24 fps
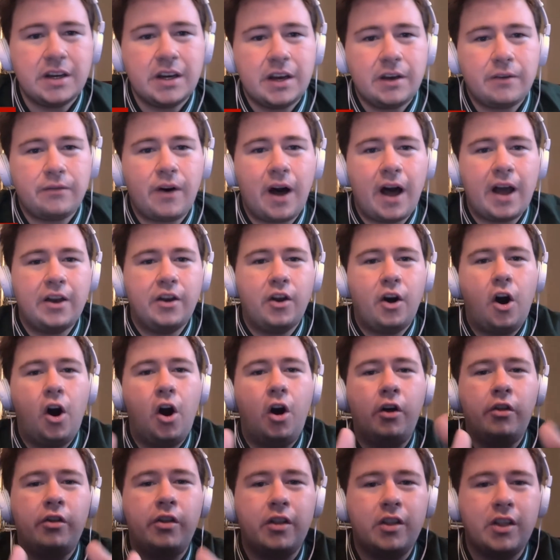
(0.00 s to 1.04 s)
Find
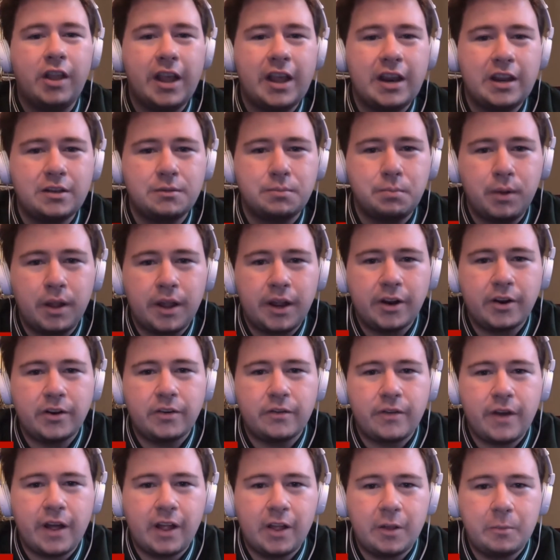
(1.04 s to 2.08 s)
all the latest player
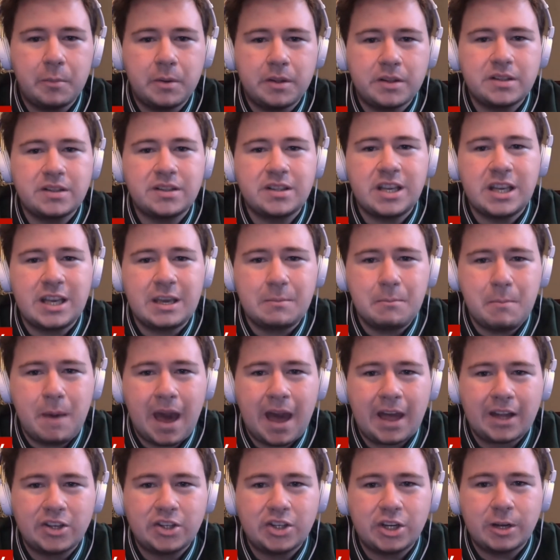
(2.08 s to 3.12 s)
developments, team
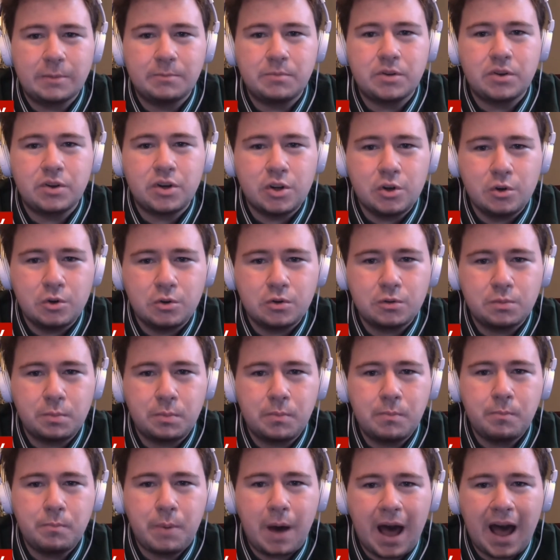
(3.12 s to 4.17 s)
matchups, news,
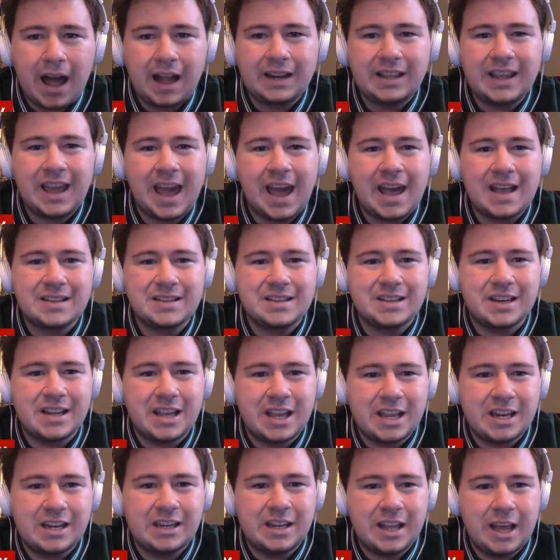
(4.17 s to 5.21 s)
podcasts, and
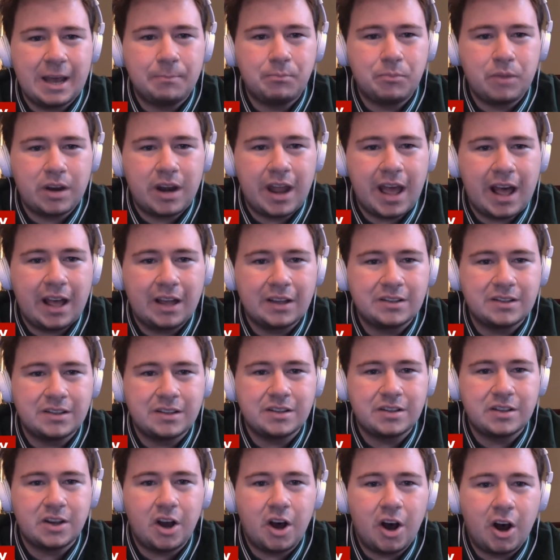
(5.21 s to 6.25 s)
in-depth
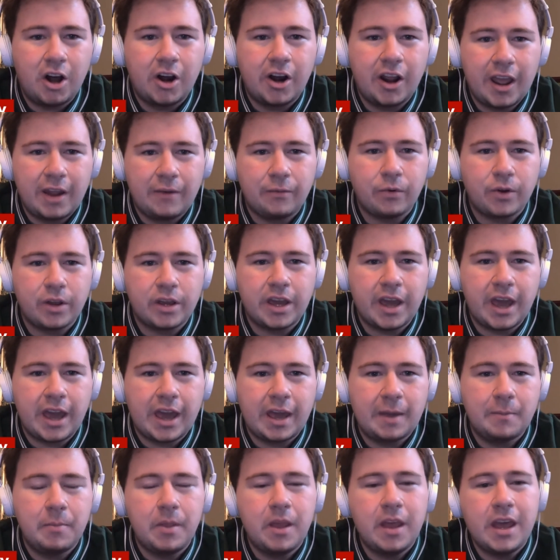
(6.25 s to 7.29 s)
analysis on every
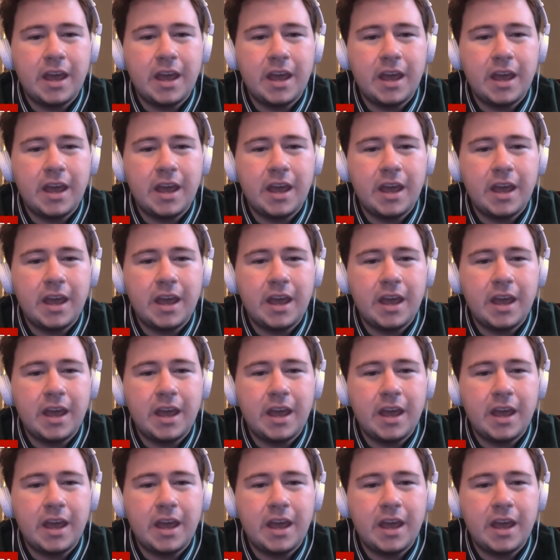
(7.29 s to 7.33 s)
game.